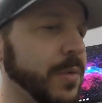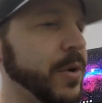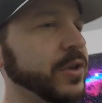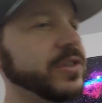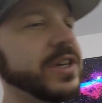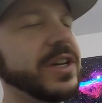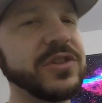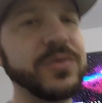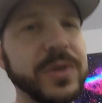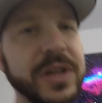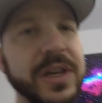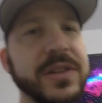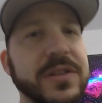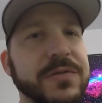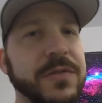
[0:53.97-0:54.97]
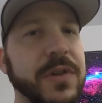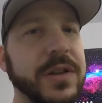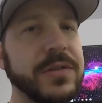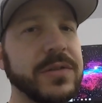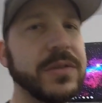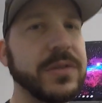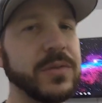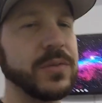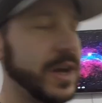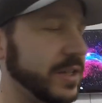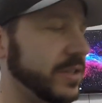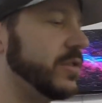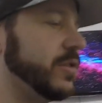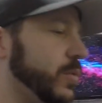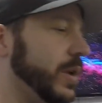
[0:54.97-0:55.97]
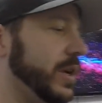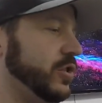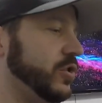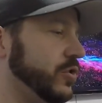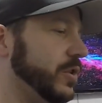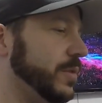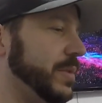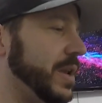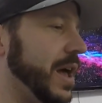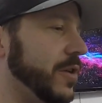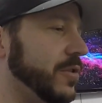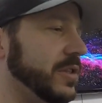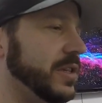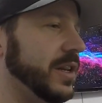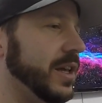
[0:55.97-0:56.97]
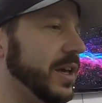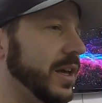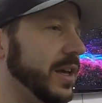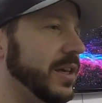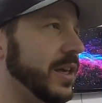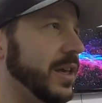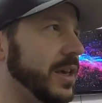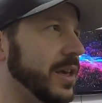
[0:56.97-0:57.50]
mostly I just want to get this front the rest of the way stripped down today.